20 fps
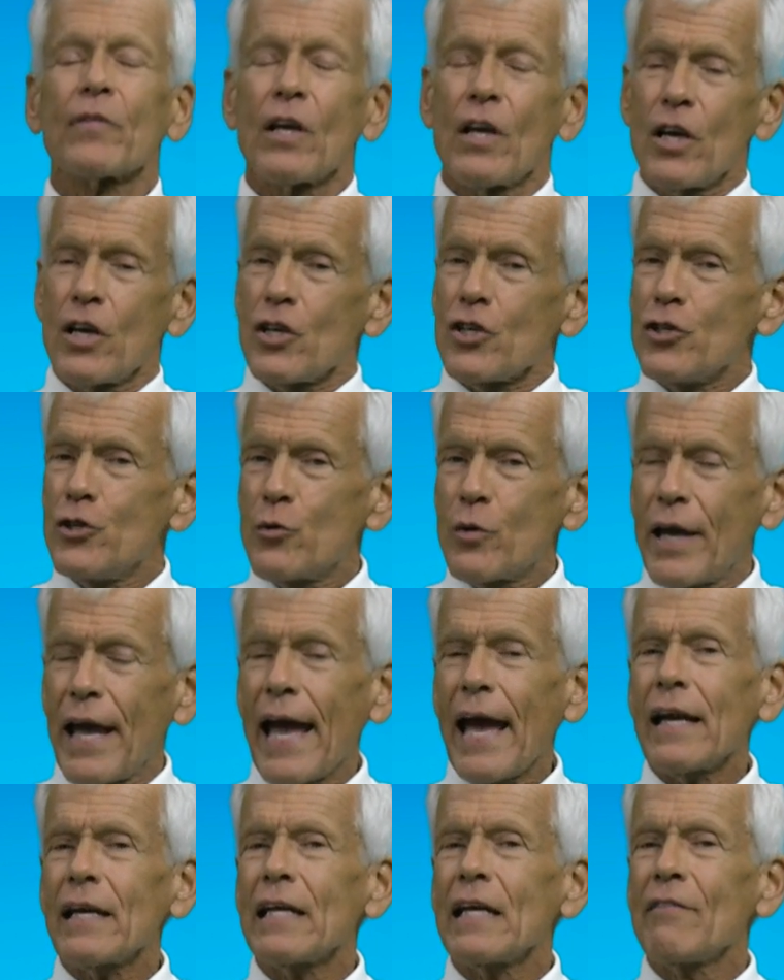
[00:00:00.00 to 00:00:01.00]
you
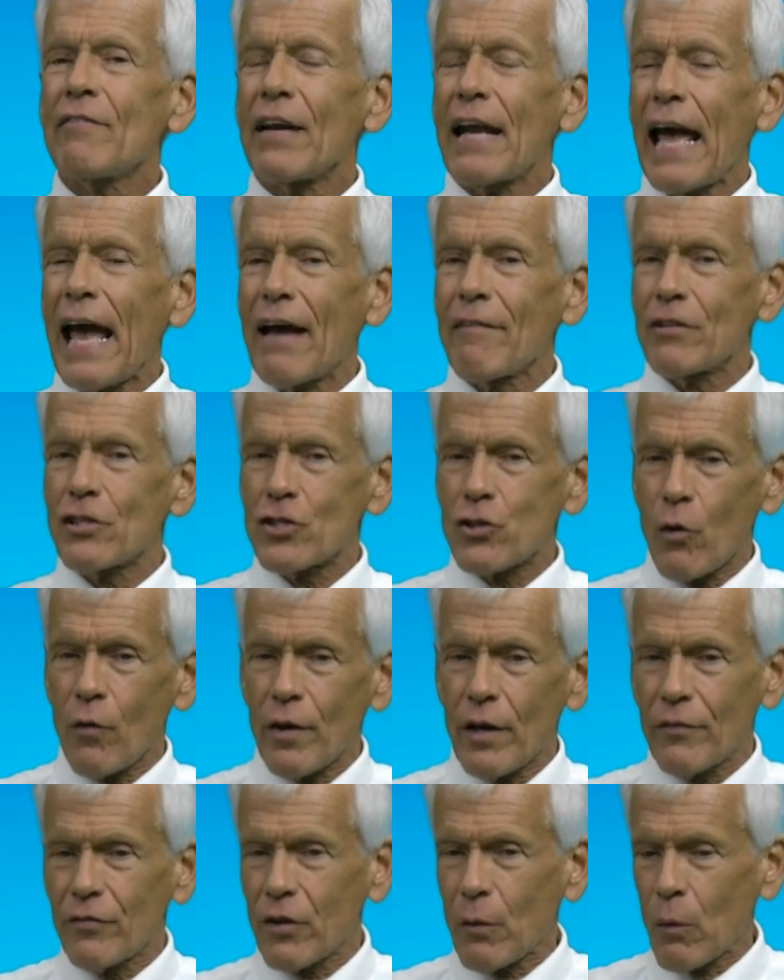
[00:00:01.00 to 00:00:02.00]
can't even have it so that
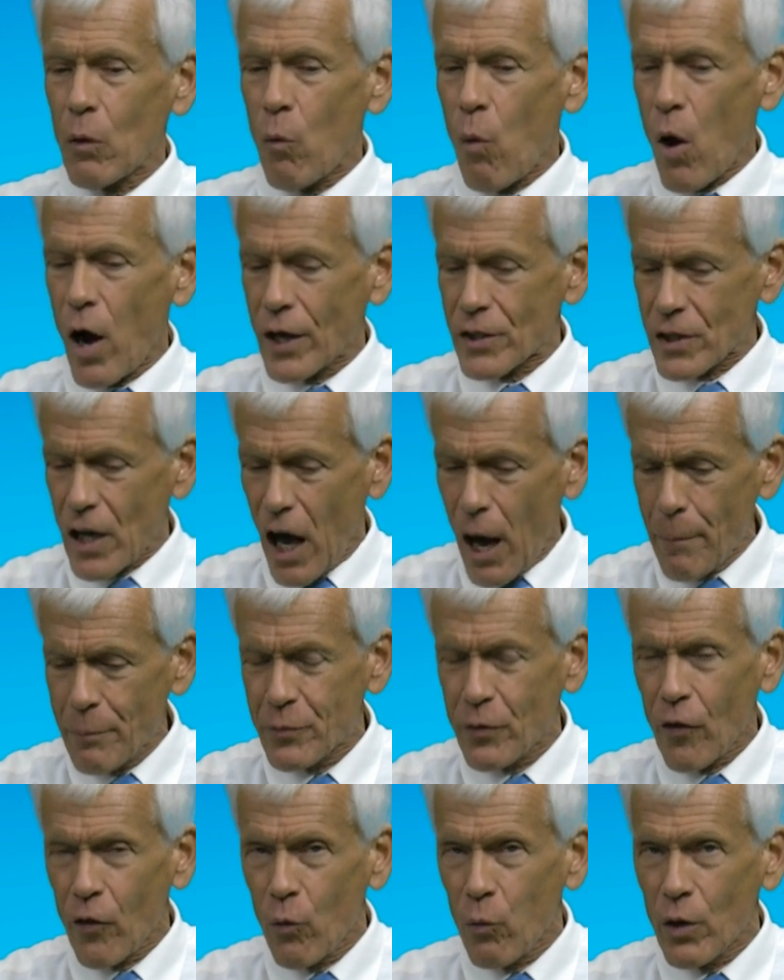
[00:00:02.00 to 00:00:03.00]
if someone walks up
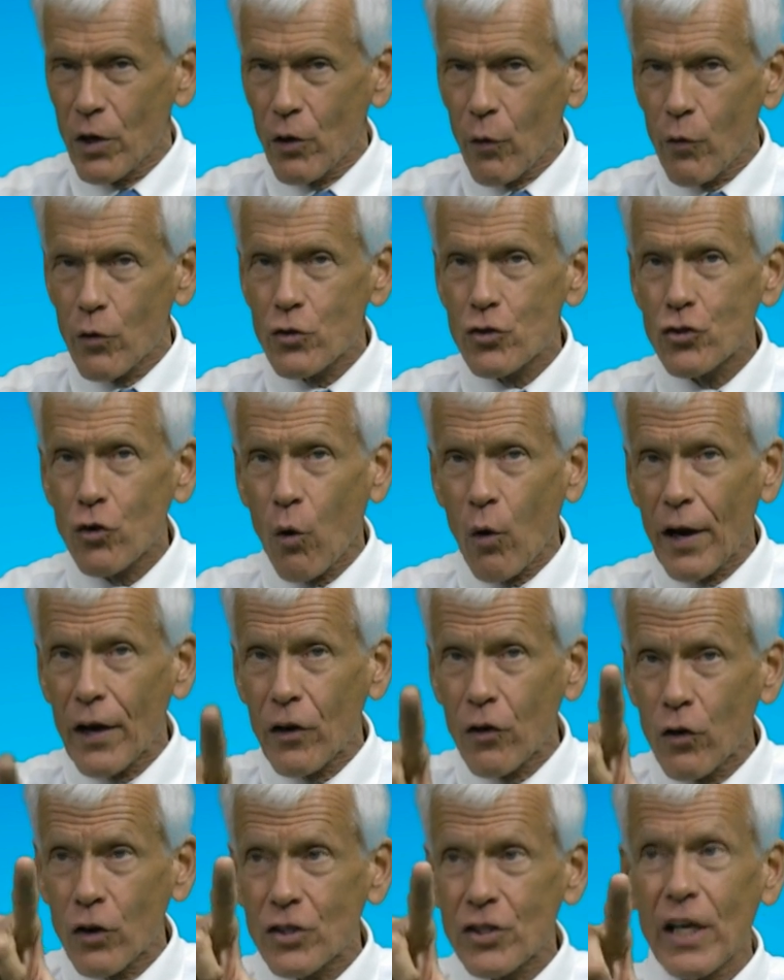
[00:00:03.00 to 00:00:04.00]
to the window of the store and
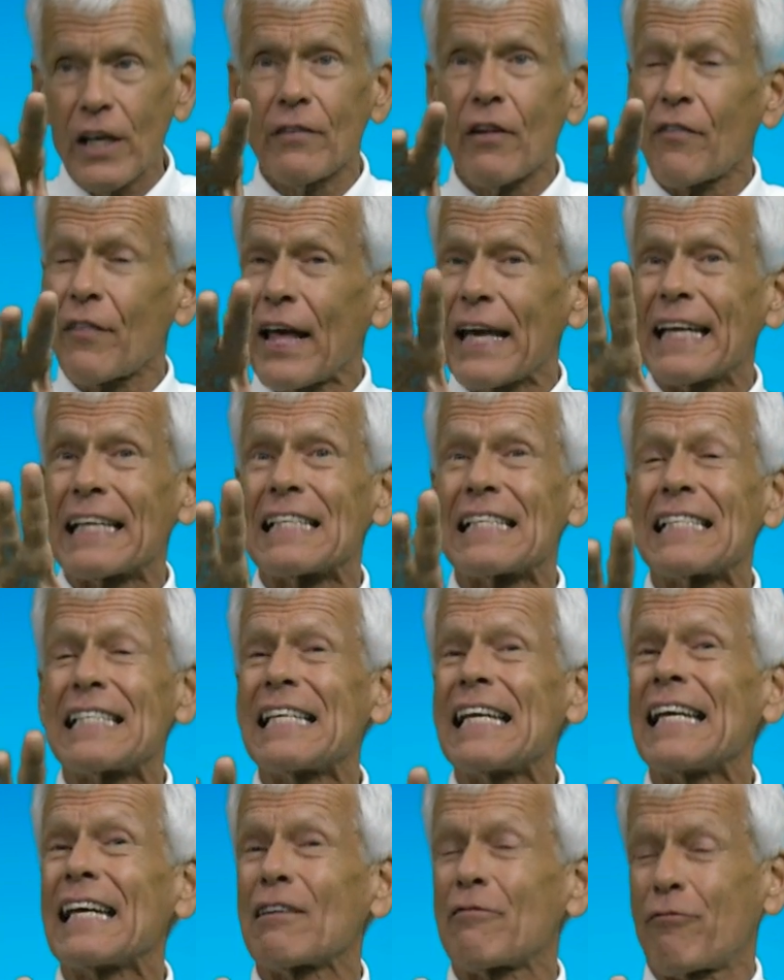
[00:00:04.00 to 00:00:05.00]
looks in, that they can
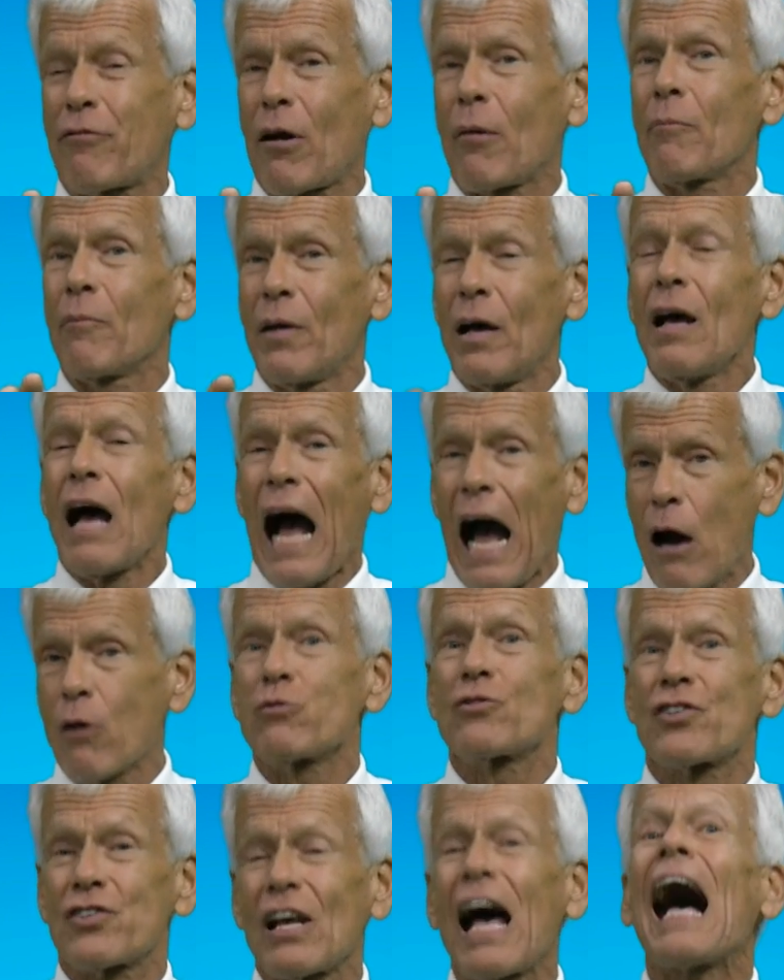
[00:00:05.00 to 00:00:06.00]
see it from
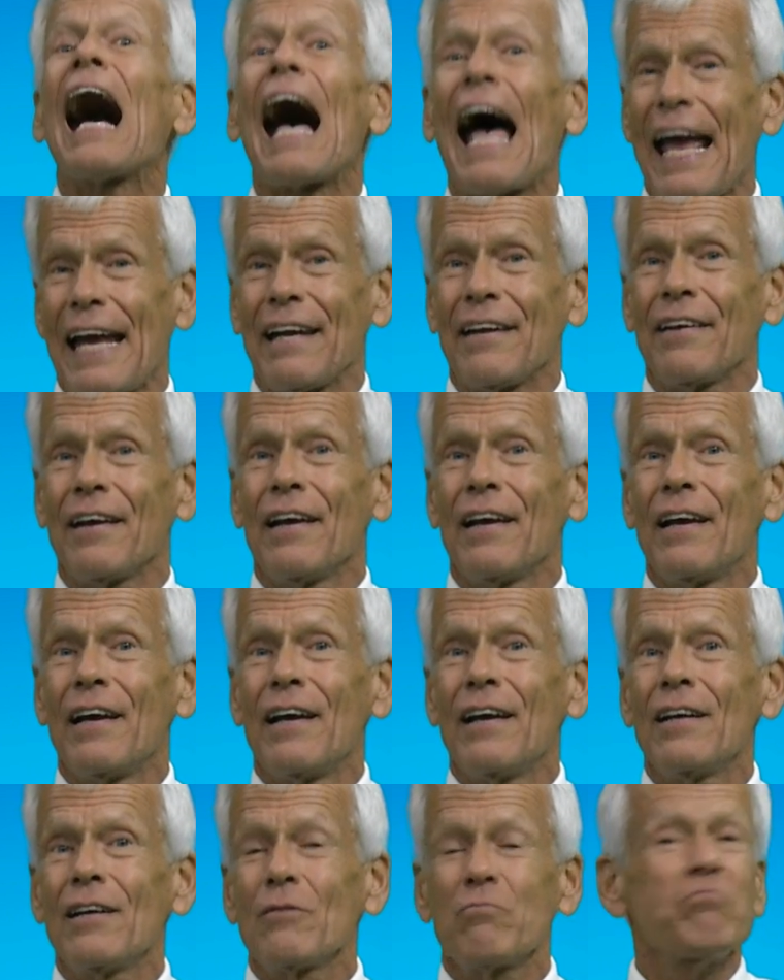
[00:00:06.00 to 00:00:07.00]
outside.
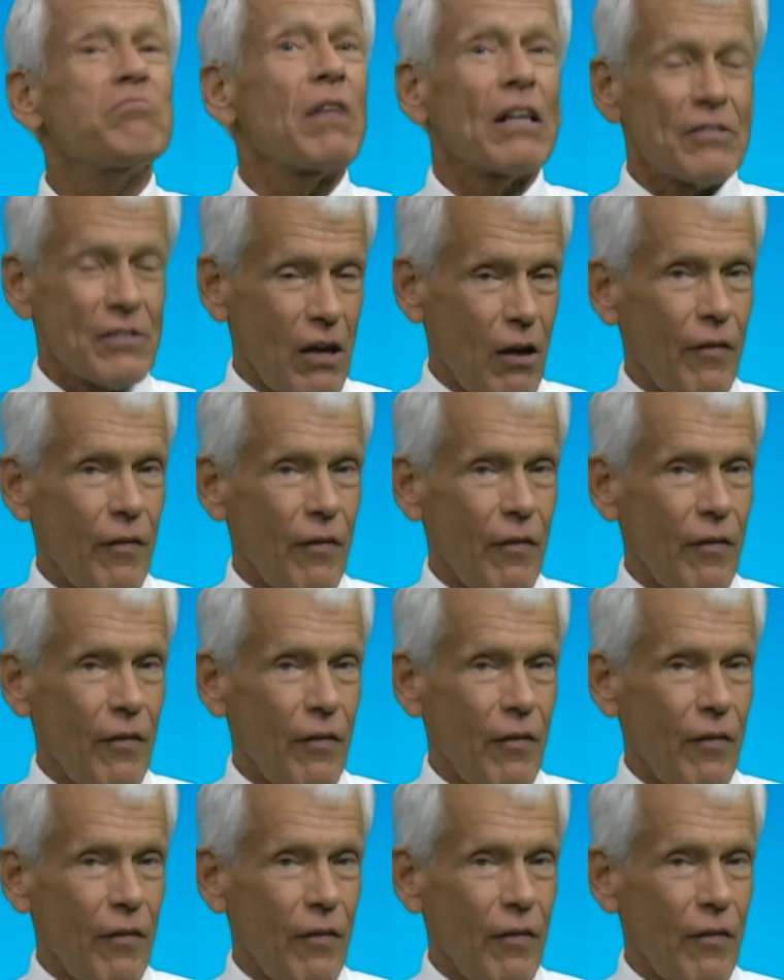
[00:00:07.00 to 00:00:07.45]
That's how they